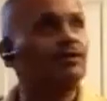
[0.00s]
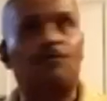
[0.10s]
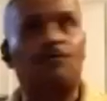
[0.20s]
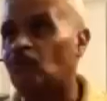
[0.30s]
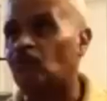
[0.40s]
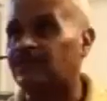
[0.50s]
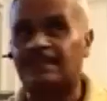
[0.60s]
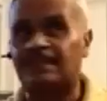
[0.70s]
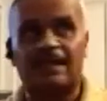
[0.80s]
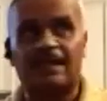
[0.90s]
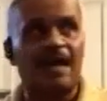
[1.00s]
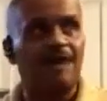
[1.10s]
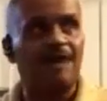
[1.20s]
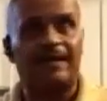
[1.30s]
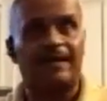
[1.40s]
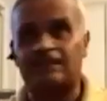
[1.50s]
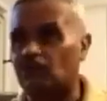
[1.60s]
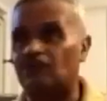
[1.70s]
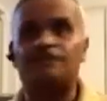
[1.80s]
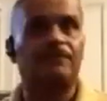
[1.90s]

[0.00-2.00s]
where's the clave at. So if you